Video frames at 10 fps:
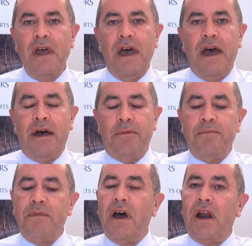
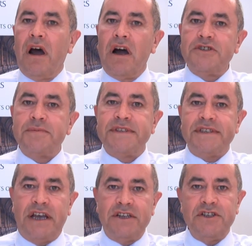A large
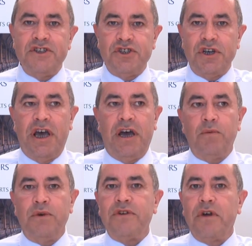percentage
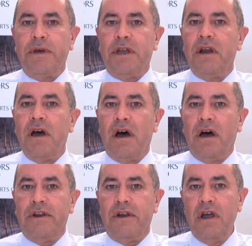would come in
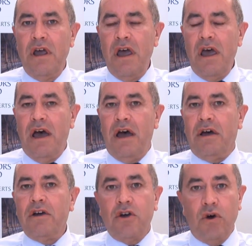on
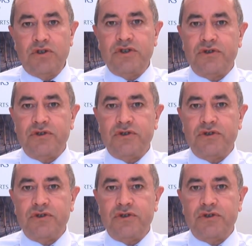coach